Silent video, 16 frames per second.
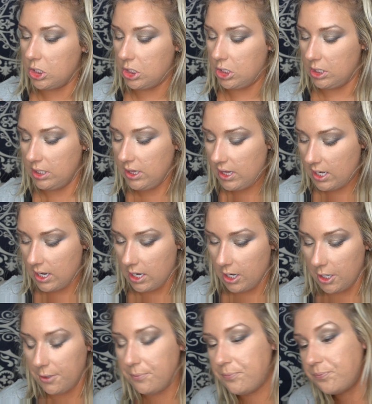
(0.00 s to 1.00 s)
good
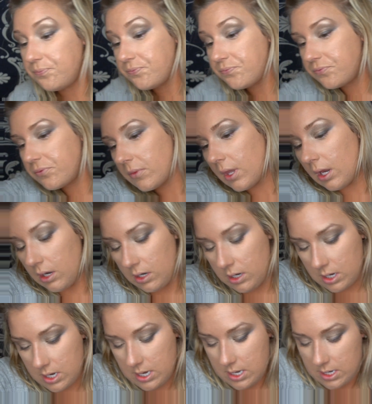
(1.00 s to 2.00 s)
there.
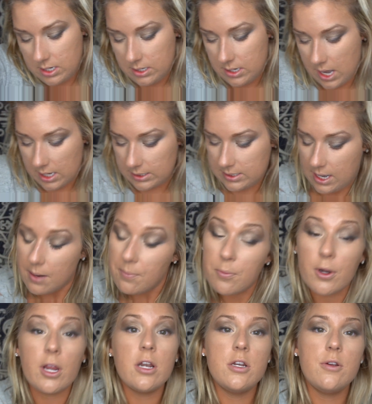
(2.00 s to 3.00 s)
Next up,
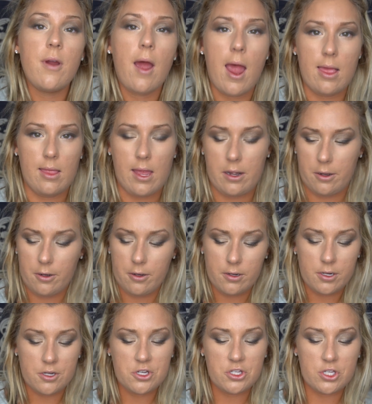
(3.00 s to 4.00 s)
we're going to do
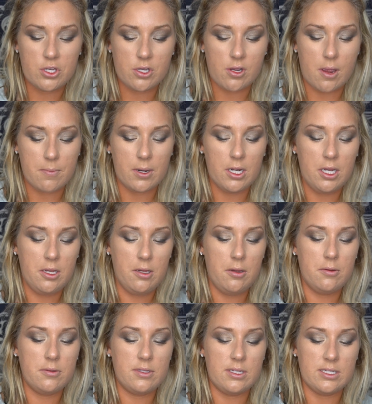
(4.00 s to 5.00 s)
eyeliner. So I'm going to
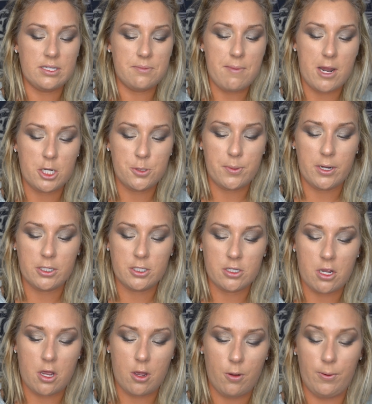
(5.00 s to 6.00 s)
use the
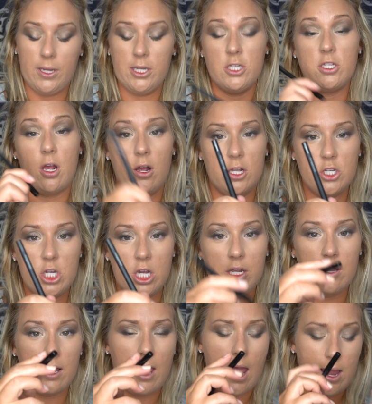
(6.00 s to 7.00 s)
Smashbox Always On
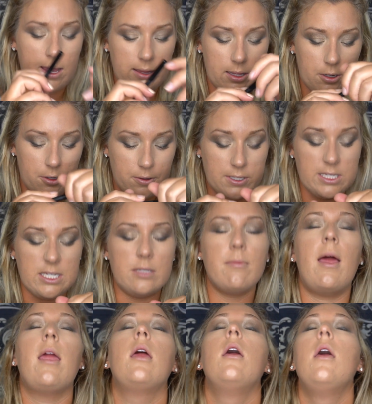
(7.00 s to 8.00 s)
Gel eyeliner. This is
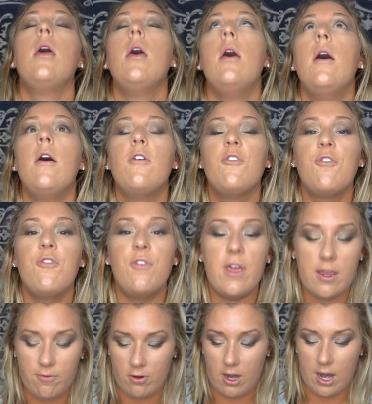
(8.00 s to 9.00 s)
my
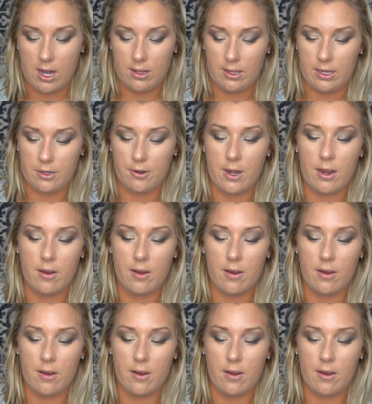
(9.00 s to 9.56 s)
favorite eyeliner